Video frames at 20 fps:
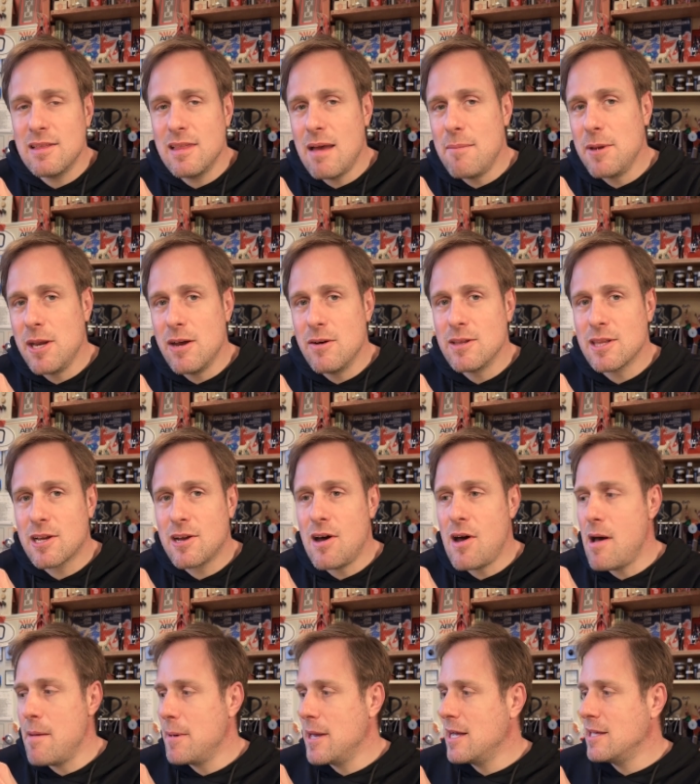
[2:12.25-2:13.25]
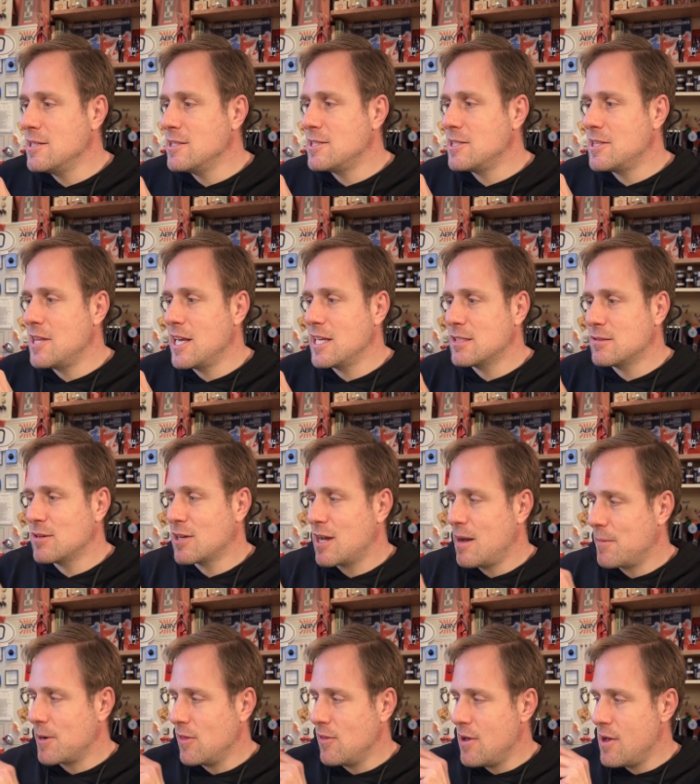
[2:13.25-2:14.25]
Let me know in the comments. Thanks for
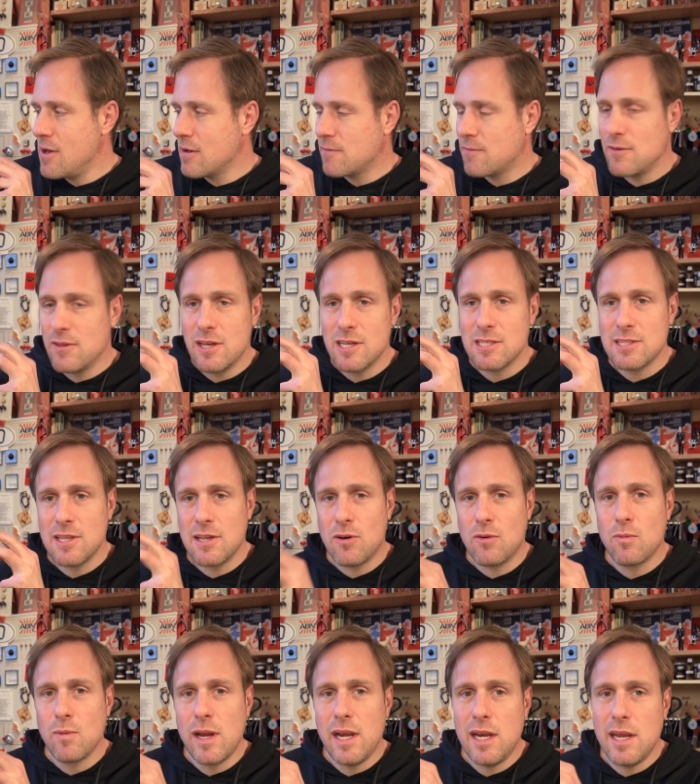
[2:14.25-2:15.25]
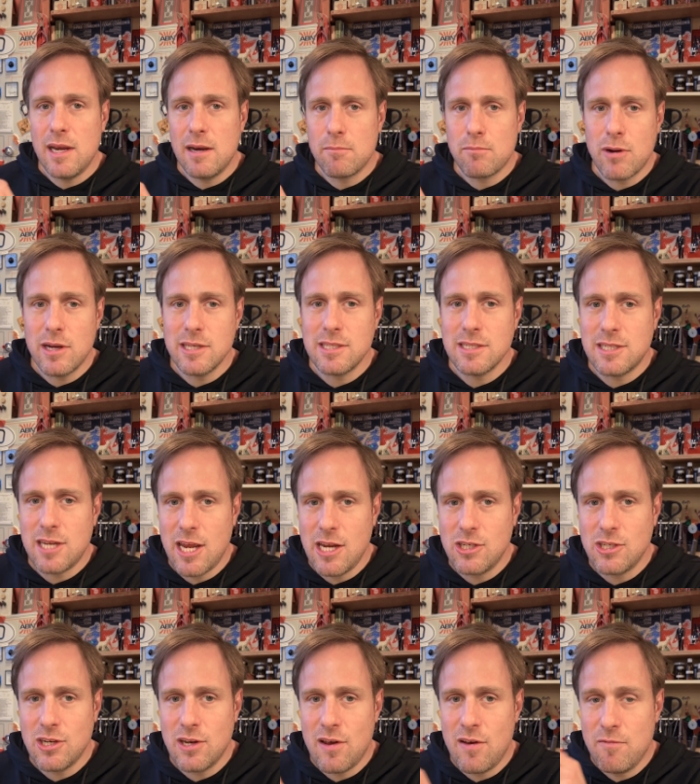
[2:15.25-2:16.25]
coming along for this little reading and
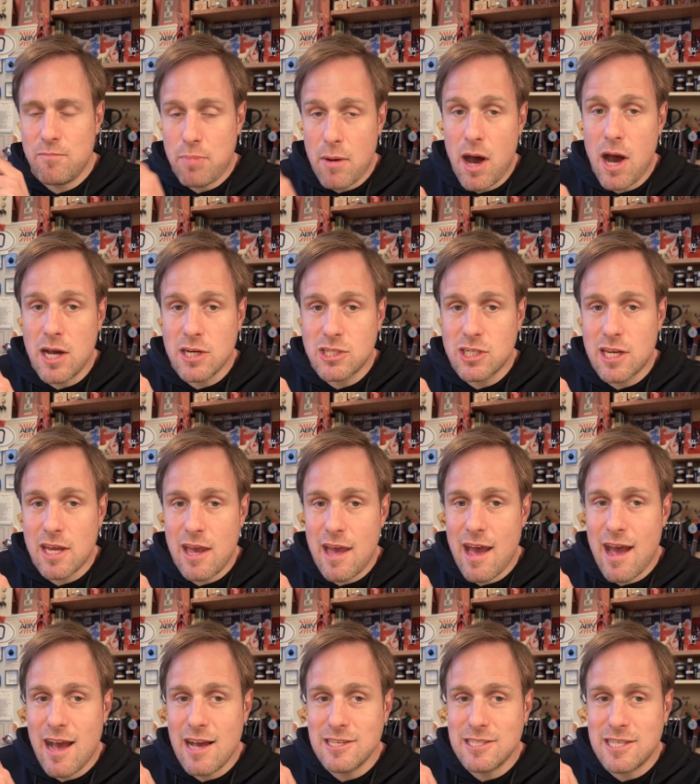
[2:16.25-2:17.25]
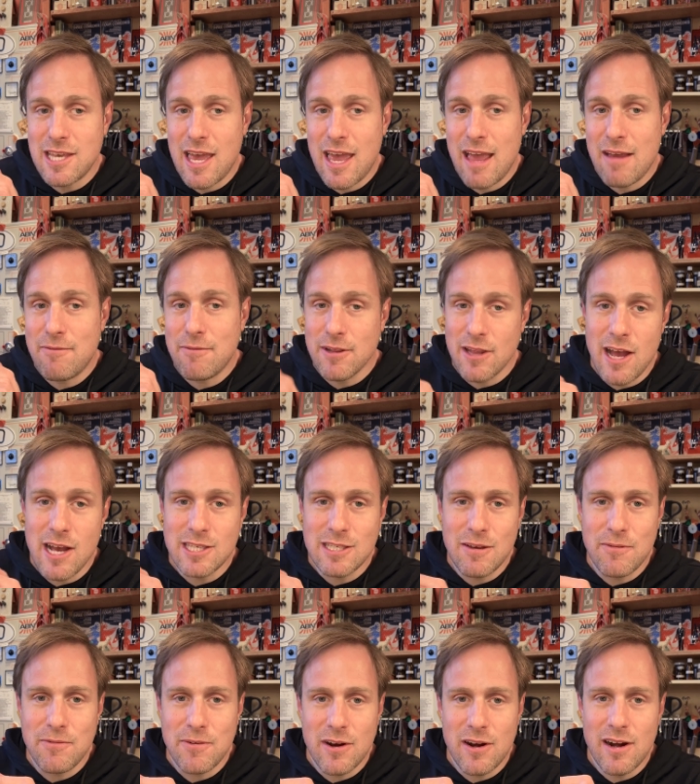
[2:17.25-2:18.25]
presentation of Bosch as a
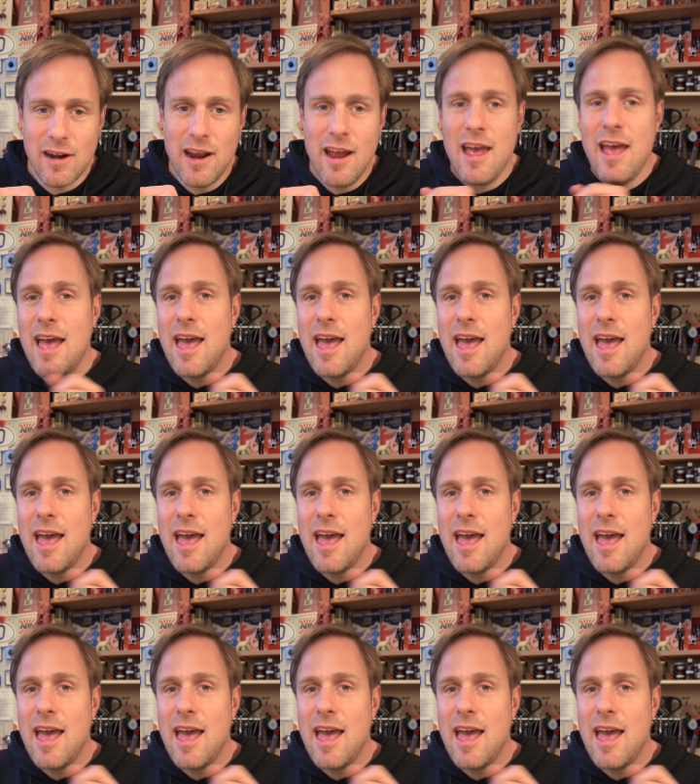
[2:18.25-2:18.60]
philosopher,